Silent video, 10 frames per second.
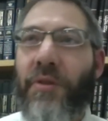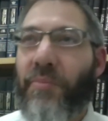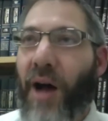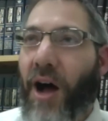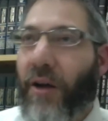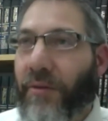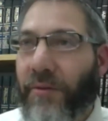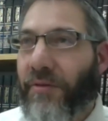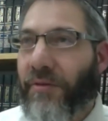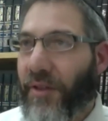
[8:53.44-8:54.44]
Baal,
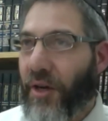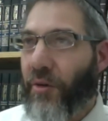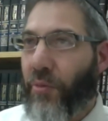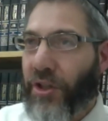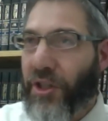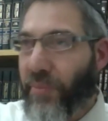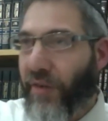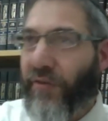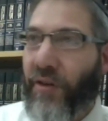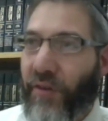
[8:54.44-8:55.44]
the worship
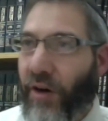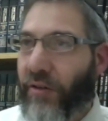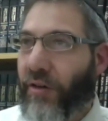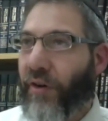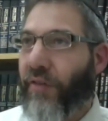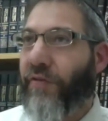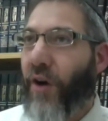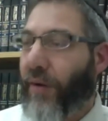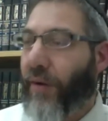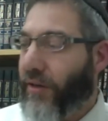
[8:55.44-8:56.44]
of our
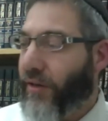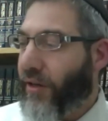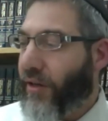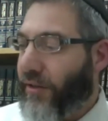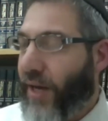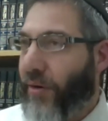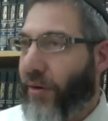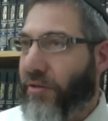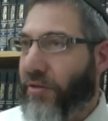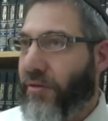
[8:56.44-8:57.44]
foreign
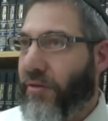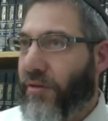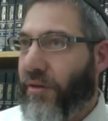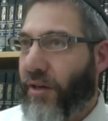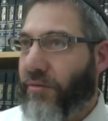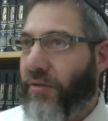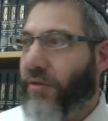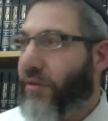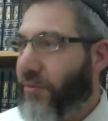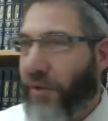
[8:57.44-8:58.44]
neighbors.
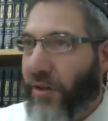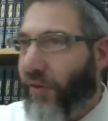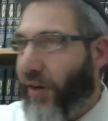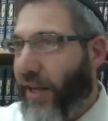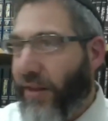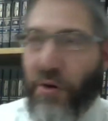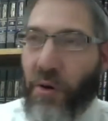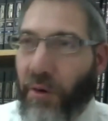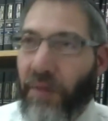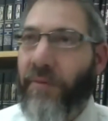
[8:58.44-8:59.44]
Forget the
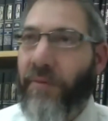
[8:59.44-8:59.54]
Torah.